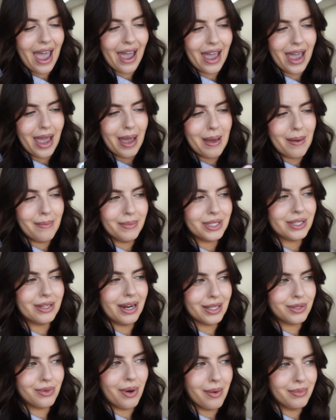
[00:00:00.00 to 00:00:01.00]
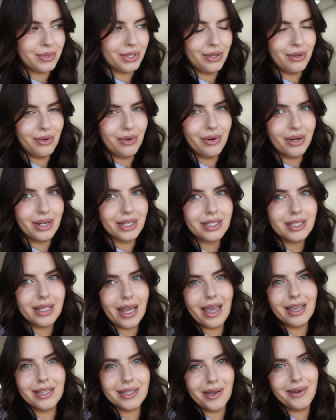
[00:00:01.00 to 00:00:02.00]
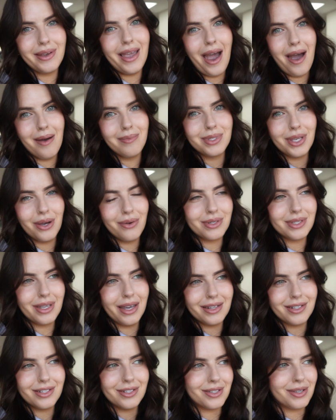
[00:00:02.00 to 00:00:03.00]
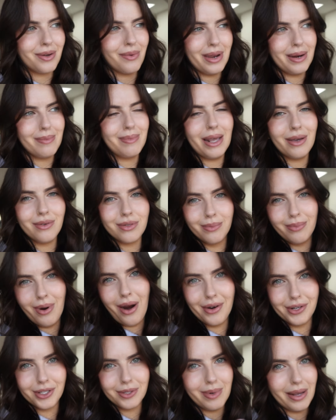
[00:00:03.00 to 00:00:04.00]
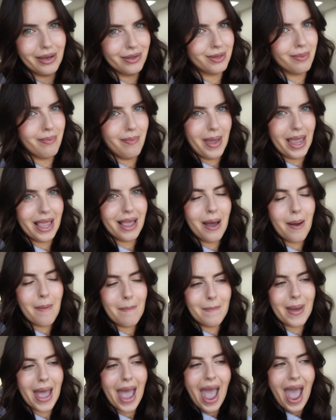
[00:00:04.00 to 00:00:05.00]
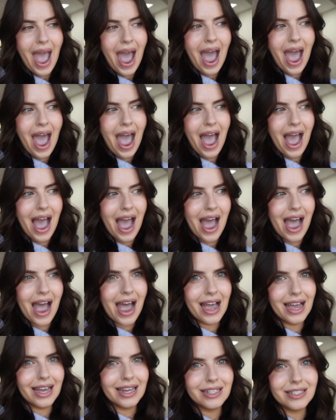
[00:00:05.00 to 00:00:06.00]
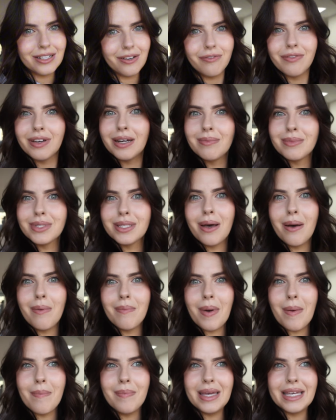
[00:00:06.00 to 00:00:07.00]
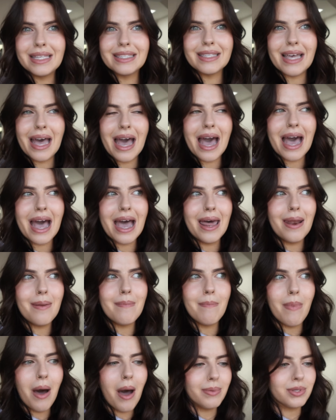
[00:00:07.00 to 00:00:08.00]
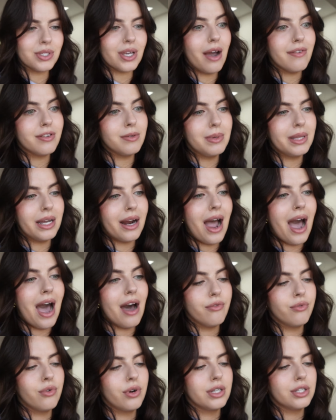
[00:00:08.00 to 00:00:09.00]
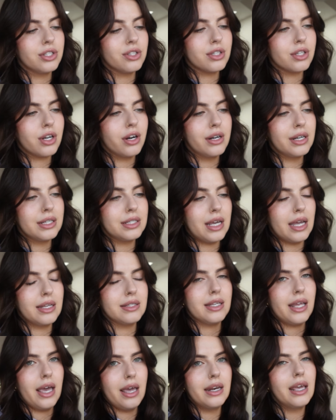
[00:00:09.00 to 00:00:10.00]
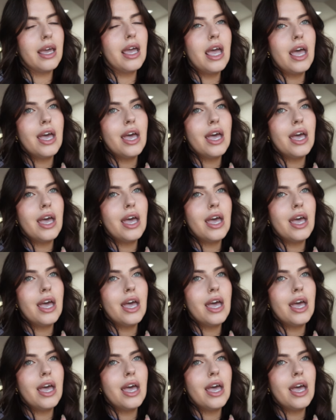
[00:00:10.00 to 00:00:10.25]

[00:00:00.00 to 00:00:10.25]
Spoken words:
So that's what I'm doing today. So yeah, I'm so excited to just go in and play with some products, play with some makeup, and film some bits and bobs. So yeah, I have to be there 1:30. It's just currently 10:10.